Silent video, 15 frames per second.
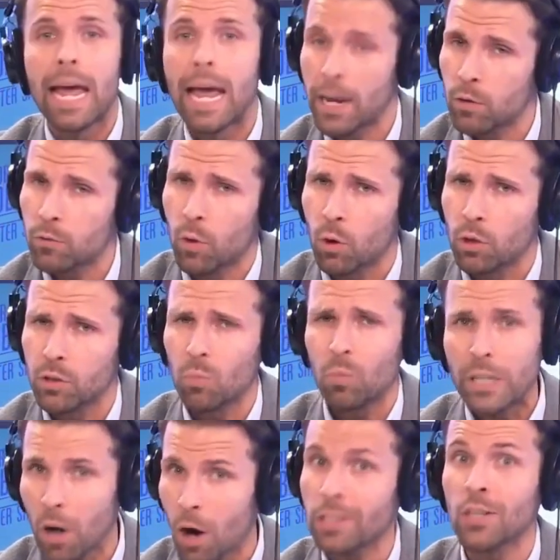And of course,
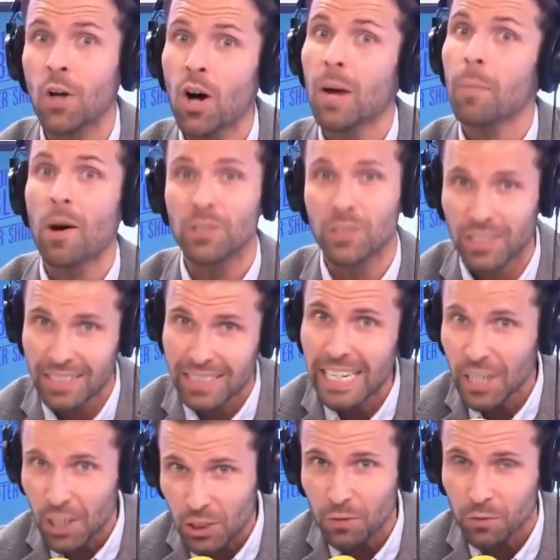we're gonna talk about
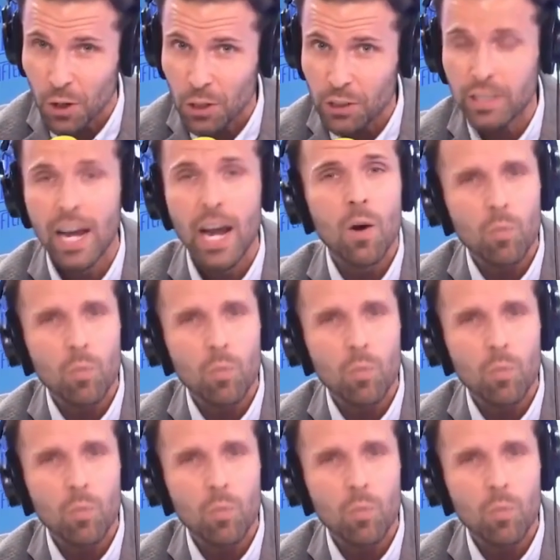sneakers first.